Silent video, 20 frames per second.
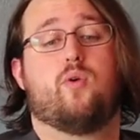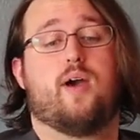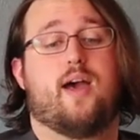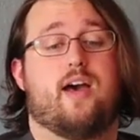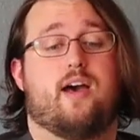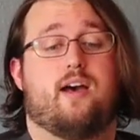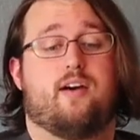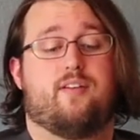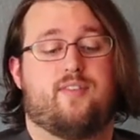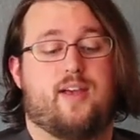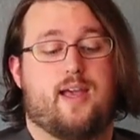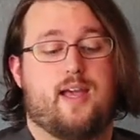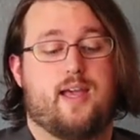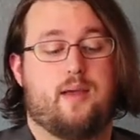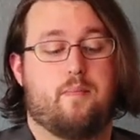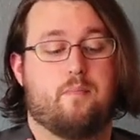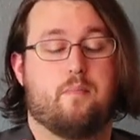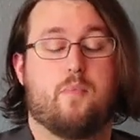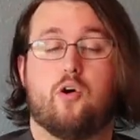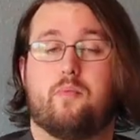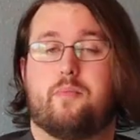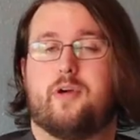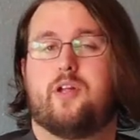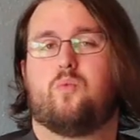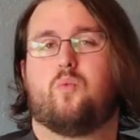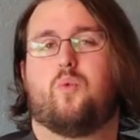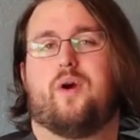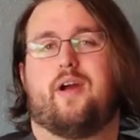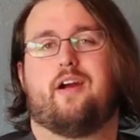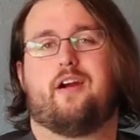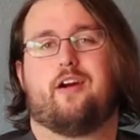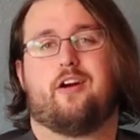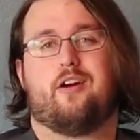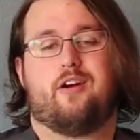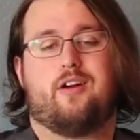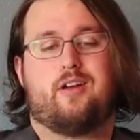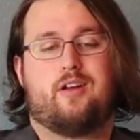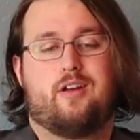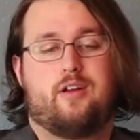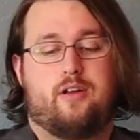you have a moment
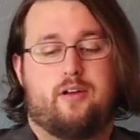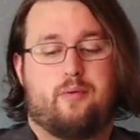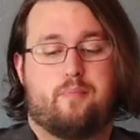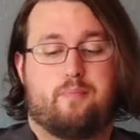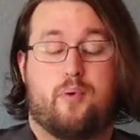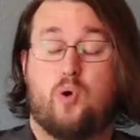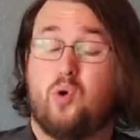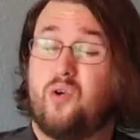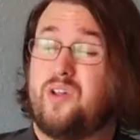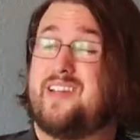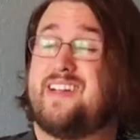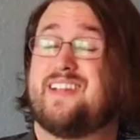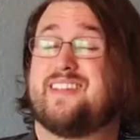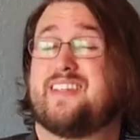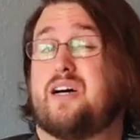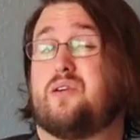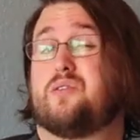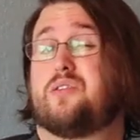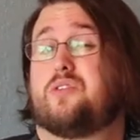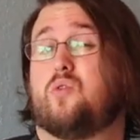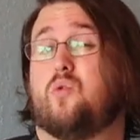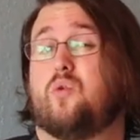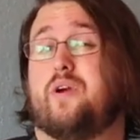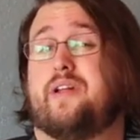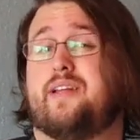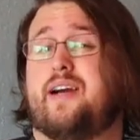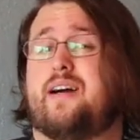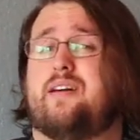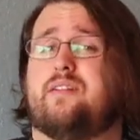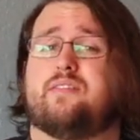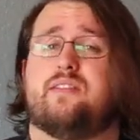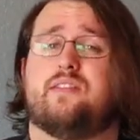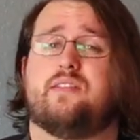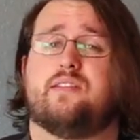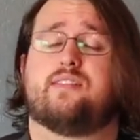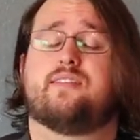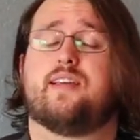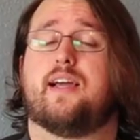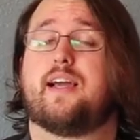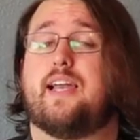where Portland is outscoring Dallas in
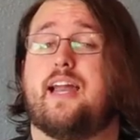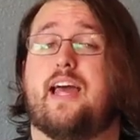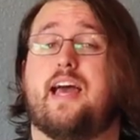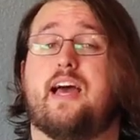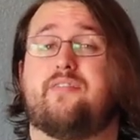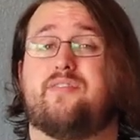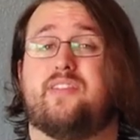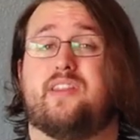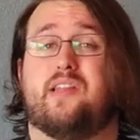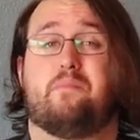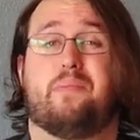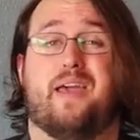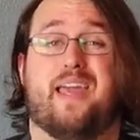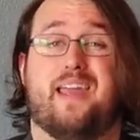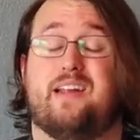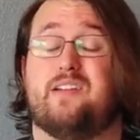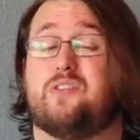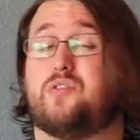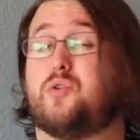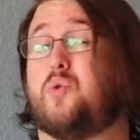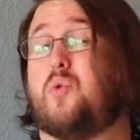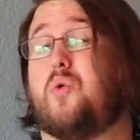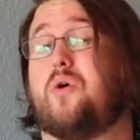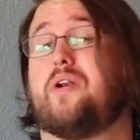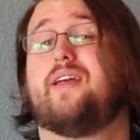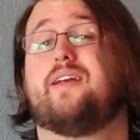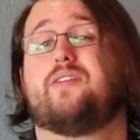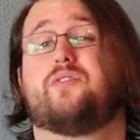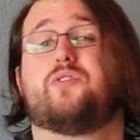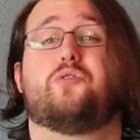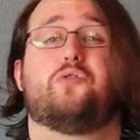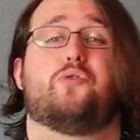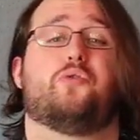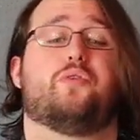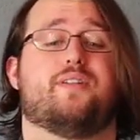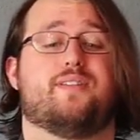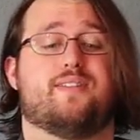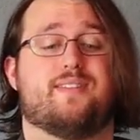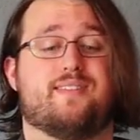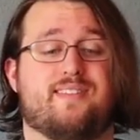the second half in the paint,
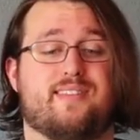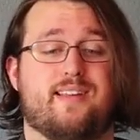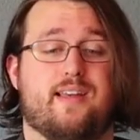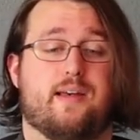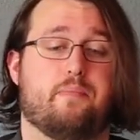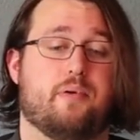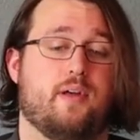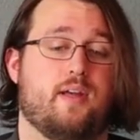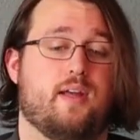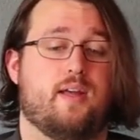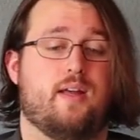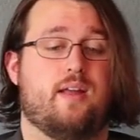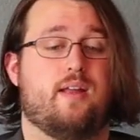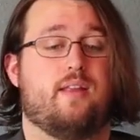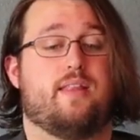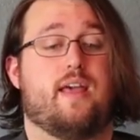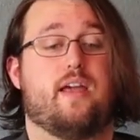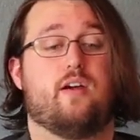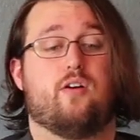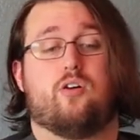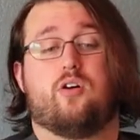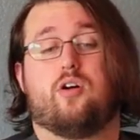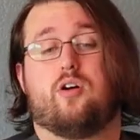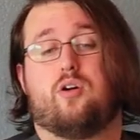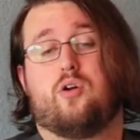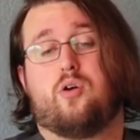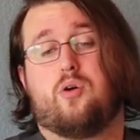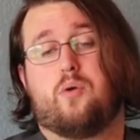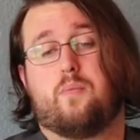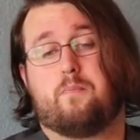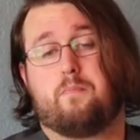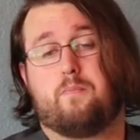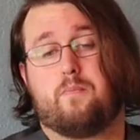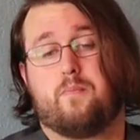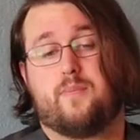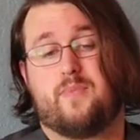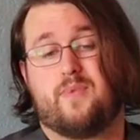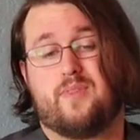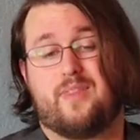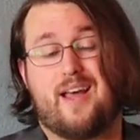22-0. They're
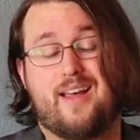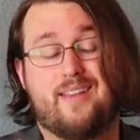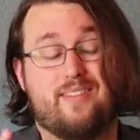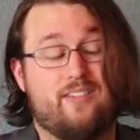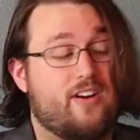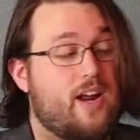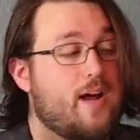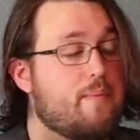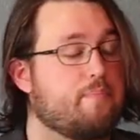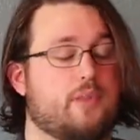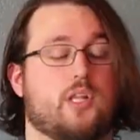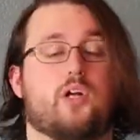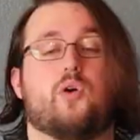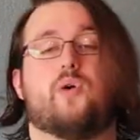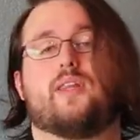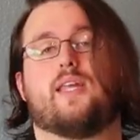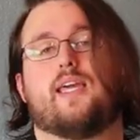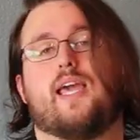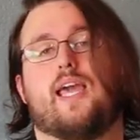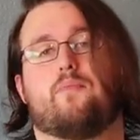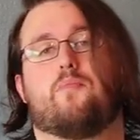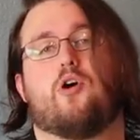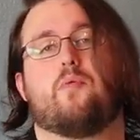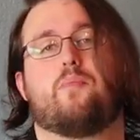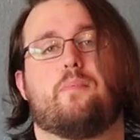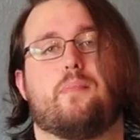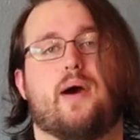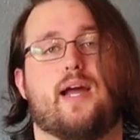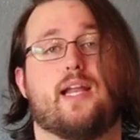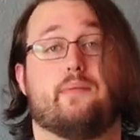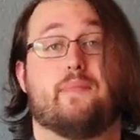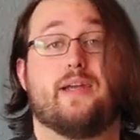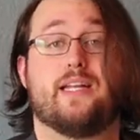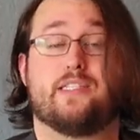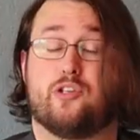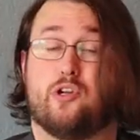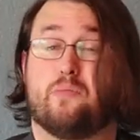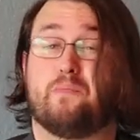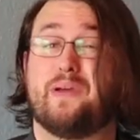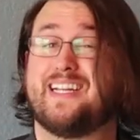not blowing the game open by any
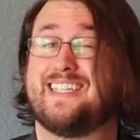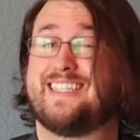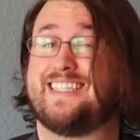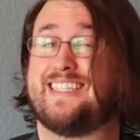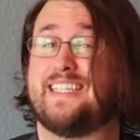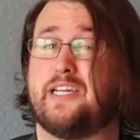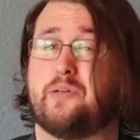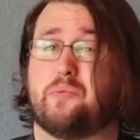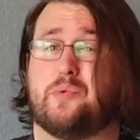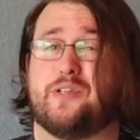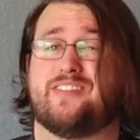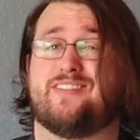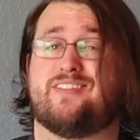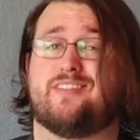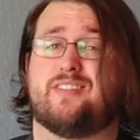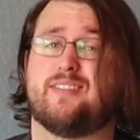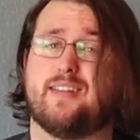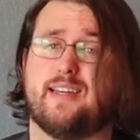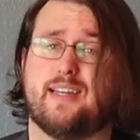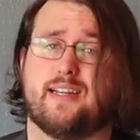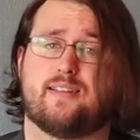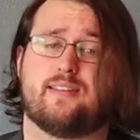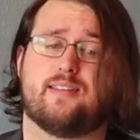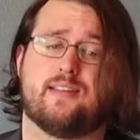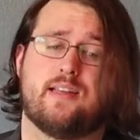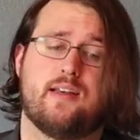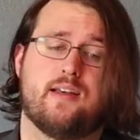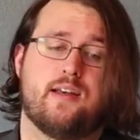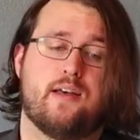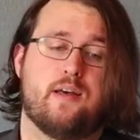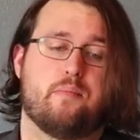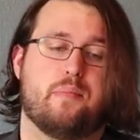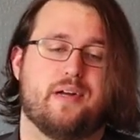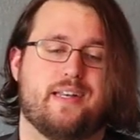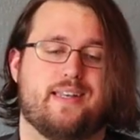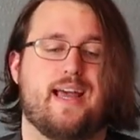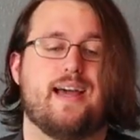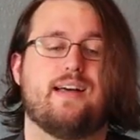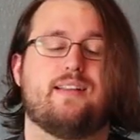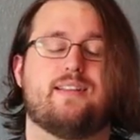means. Their biggest lead was 6,
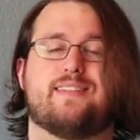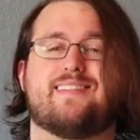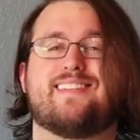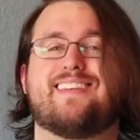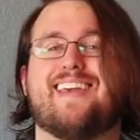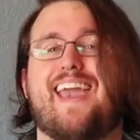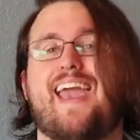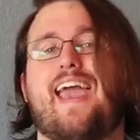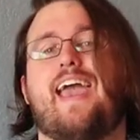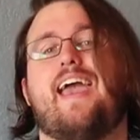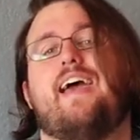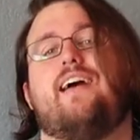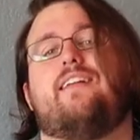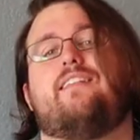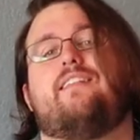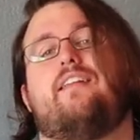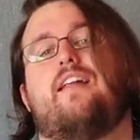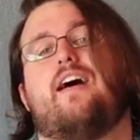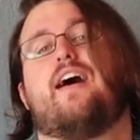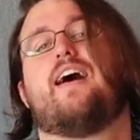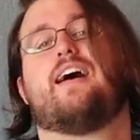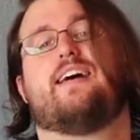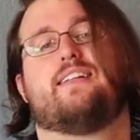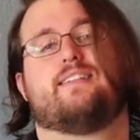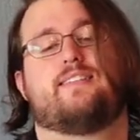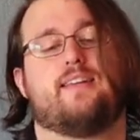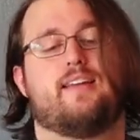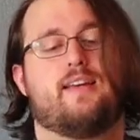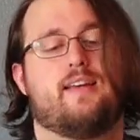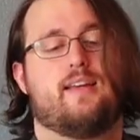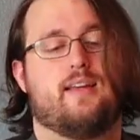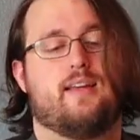but Dallas cannot